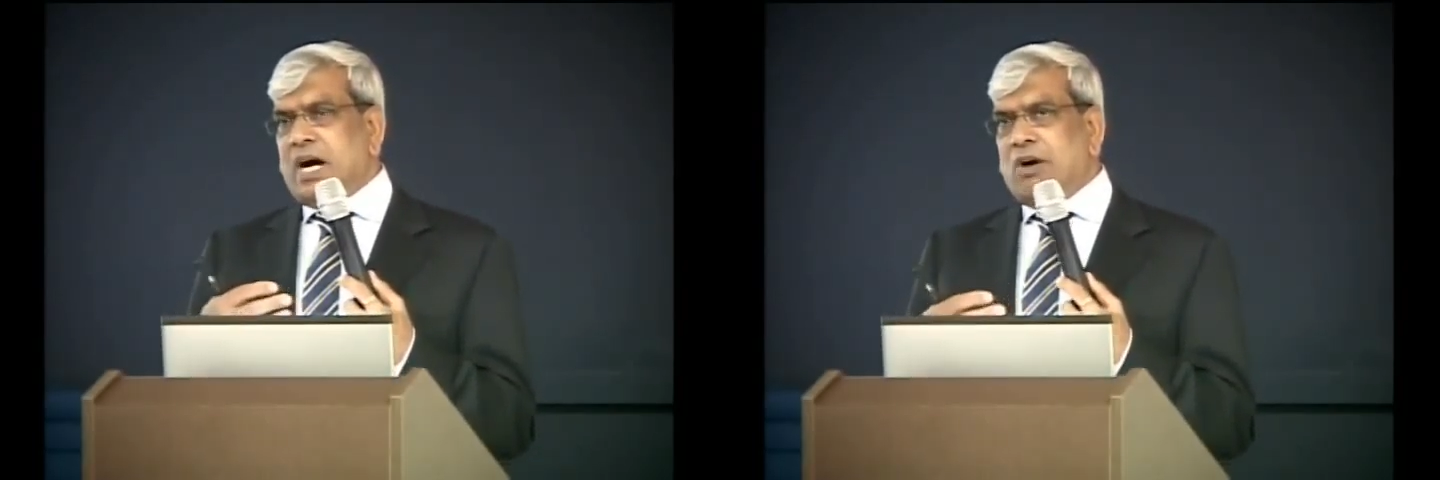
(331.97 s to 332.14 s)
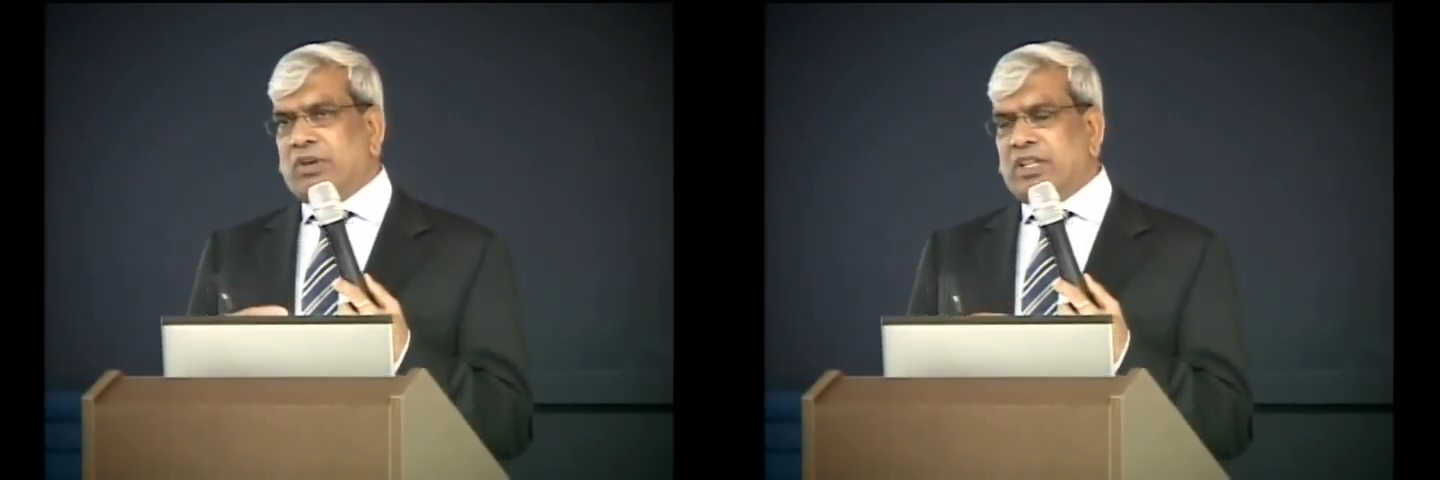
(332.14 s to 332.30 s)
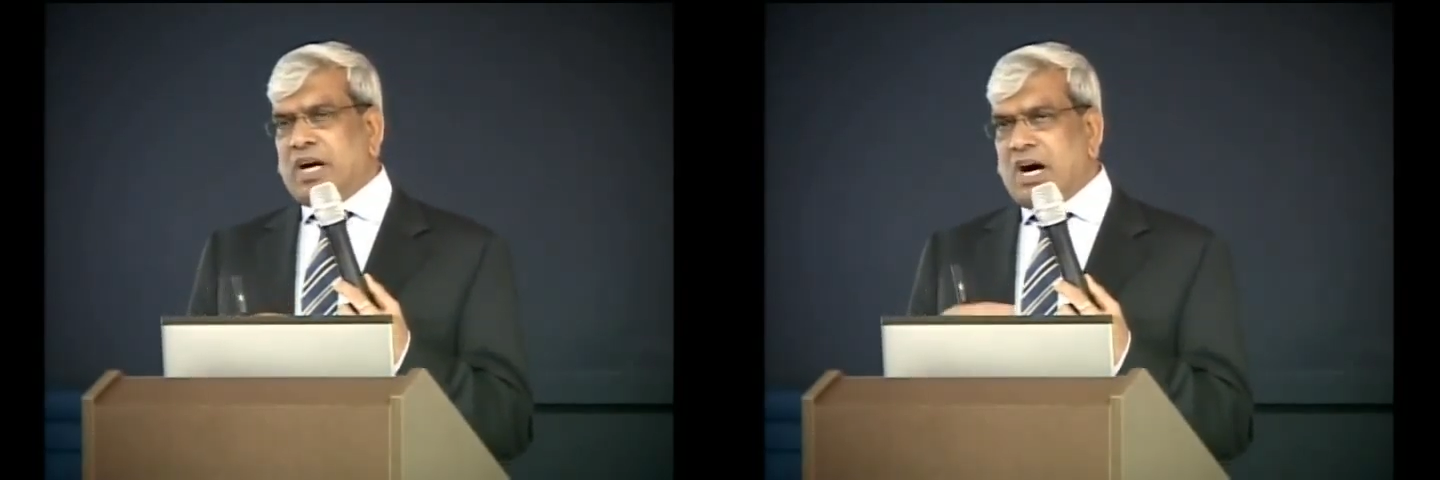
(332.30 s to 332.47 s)

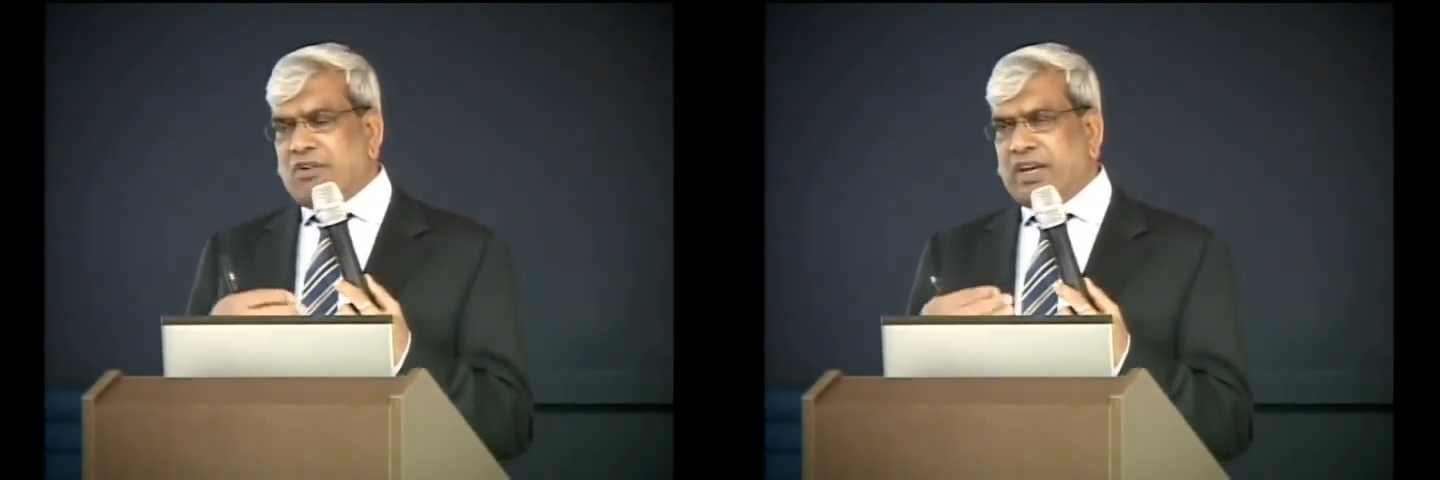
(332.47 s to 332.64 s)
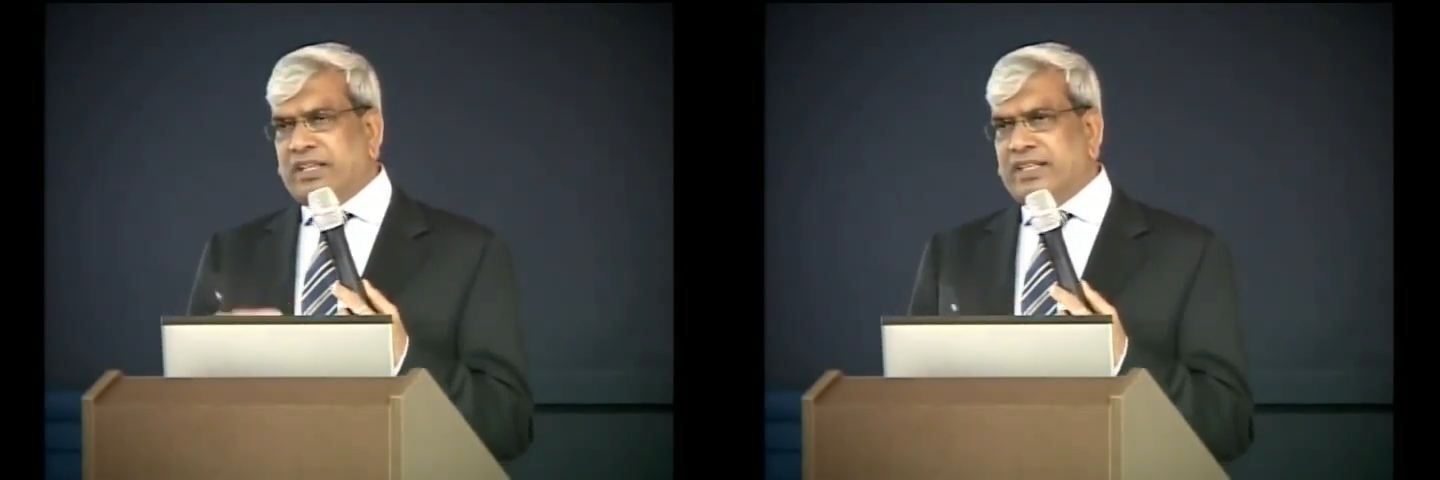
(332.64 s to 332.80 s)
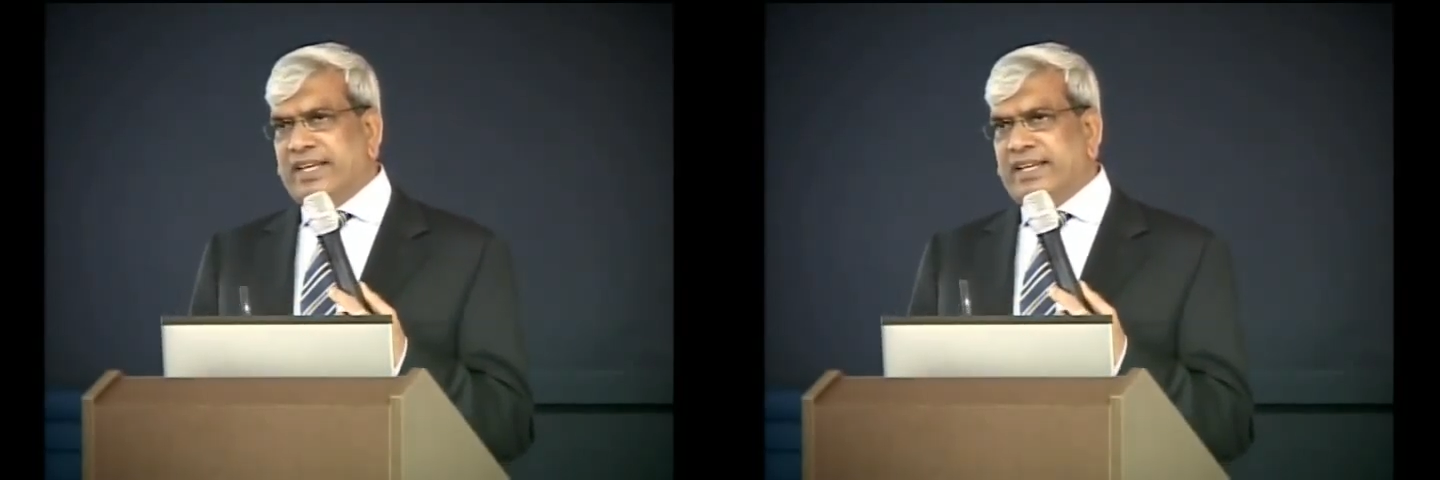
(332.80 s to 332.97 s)
how
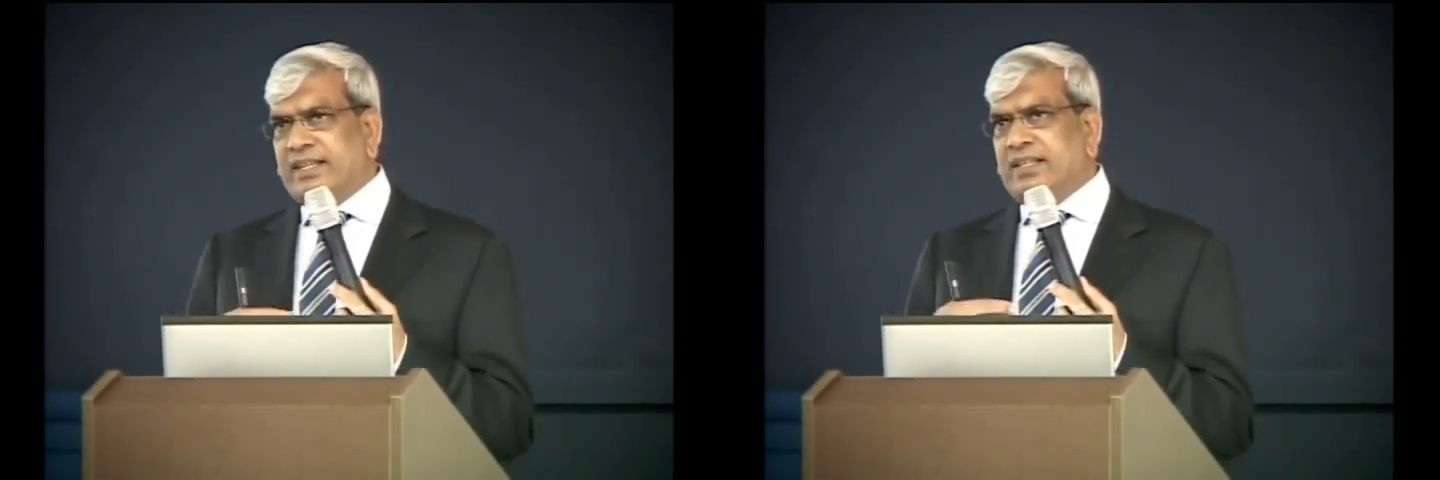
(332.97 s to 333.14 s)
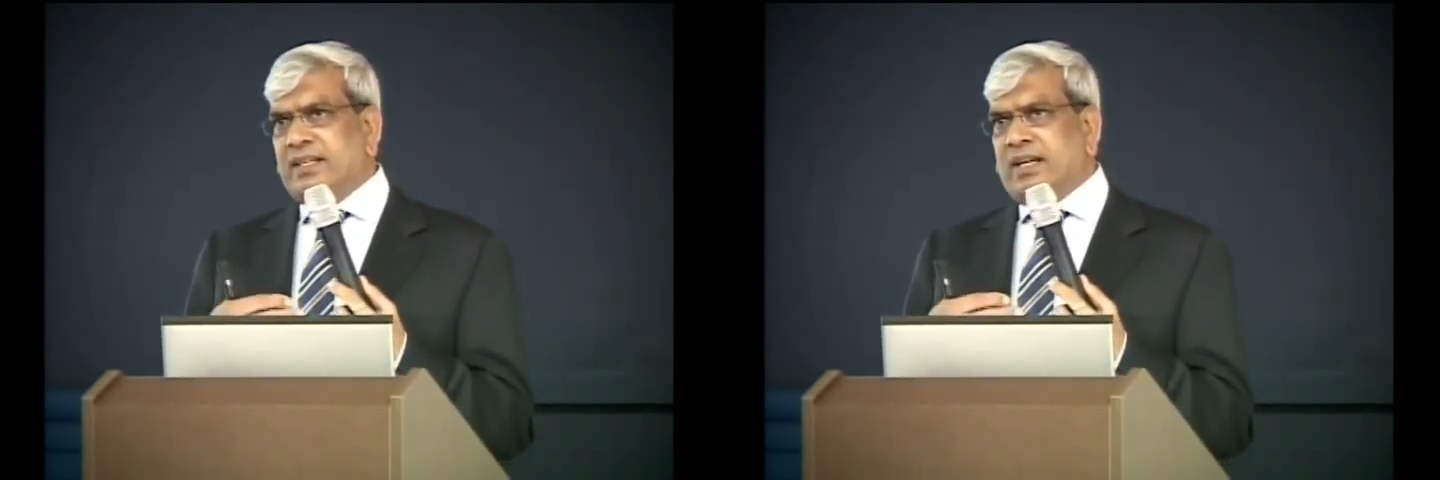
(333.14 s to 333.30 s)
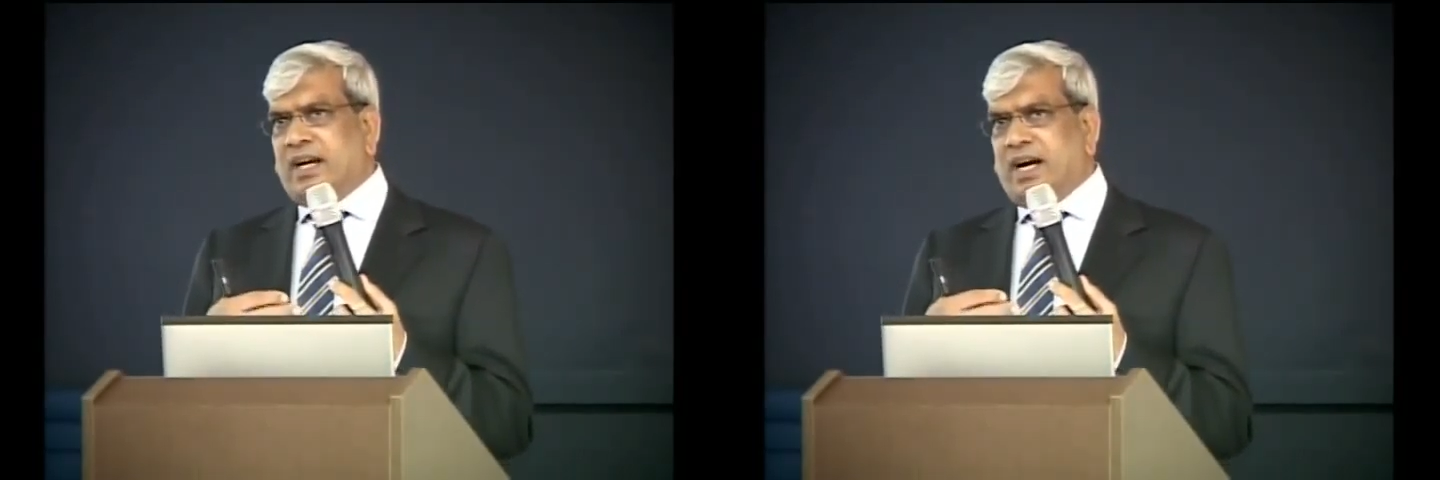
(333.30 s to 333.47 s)
can they